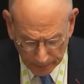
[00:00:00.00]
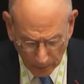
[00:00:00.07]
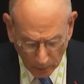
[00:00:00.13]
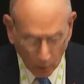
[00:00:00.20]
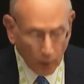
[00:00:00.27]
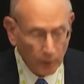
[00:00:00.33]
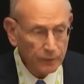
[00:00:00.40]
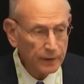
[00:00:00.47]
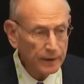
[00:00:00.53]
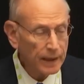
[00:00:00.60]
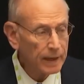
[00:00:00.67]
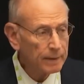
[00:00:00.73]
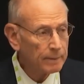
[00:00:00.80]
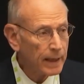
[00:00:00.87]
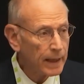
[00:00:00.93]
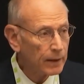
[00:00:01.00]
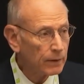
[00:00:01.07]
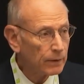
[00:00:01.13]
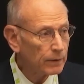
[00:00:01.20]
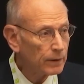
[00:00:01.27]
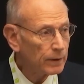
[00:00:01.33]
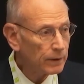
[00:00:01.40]
or for that matter,
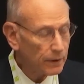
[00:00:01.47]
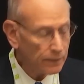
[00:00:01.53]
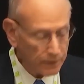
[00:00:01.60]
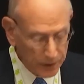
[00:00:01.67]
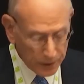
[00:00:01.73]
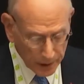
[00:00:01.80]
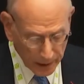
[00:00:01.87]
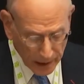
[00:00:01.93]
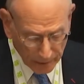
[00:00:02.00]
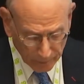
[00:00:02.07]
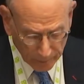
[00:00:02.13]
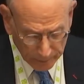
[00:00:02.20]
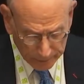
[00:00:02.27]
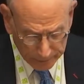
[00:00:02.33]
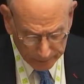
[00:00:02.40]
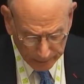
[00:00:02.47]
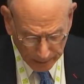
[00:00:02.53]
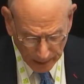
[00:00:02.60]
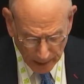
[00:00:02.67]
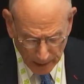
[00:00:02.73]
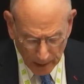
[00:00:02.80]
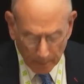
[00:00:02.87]
the Vichy government,
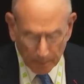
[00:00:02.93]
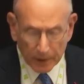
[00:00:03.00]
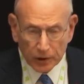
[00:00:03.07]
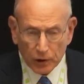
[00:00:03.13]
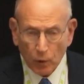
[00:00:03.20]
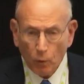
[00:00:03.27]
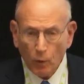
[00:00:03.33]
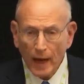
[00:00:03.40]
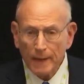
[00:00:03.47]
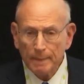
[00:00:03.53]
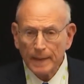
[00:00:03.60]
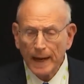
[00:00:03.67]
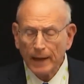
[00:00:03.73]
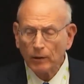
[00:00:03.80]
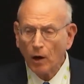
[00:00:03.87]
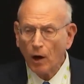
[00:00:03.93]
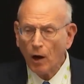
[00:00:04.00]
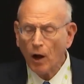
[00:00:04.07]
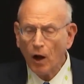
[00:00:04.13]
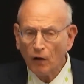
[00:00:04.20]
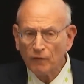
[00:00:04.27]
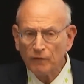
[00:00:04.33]
but to wipe out
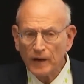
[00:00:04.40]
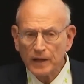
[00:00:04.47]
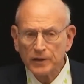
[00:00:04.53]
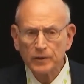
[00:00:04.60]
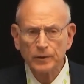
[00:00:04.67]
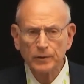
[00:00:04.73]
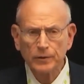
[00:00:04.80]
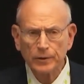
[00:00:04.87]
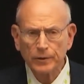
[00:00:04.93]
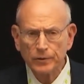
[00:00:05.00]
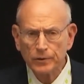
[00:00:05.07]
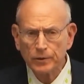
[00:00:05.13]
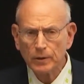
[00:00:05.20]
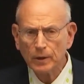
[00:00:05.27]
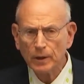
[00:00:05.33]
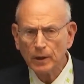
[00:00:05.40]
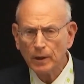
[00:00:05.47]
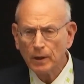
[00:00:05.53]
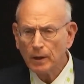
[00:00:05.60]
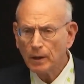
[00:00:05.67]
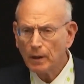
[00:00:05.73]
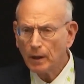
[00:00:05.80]
all vestiges
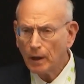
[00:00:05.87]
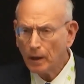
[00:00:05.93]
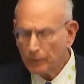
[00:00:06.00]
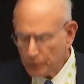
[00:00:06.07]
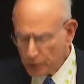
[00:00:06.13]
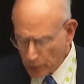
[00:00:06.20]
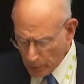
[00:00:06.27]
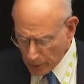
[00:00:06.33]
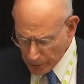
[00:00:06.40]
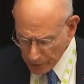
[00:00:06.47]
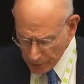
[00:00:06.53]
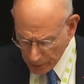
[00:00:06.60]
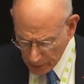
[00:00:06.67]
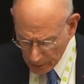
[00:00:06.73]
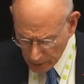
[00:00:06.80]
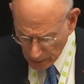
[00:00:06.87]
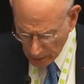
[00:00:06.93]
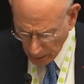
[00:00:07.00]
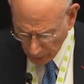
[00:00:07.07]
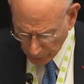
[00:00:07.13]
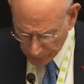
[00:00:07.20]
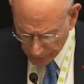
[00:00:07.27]
of Jewish
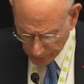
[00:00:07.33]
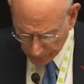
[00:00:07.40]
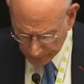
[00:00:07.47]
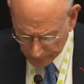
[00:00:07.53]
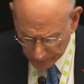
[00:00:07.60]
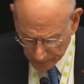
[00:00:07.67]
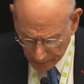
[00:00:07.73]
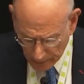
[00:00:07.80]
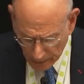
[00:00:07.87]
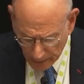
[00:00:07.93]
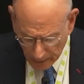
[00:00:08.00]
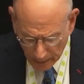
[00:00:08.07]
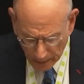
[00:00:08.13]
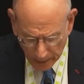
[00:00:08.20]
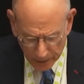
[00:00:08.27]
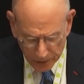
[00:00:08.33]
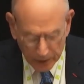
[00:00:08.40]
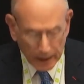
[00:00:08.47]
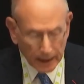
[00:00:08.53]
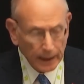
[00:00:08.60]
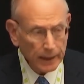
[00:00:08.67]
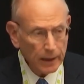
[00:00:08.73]
culture,
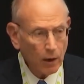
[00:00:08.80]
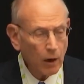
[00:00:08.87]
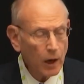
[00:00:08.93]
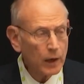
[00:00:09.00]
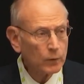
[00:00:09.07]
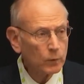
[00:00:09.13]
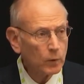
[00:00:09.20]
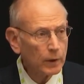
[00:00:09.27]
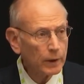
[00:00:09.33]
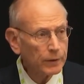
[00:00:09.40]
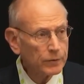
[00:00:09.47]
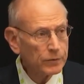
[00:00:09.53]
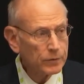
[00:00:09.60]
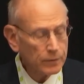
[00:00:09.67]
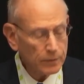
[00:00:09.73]
stealing artworks,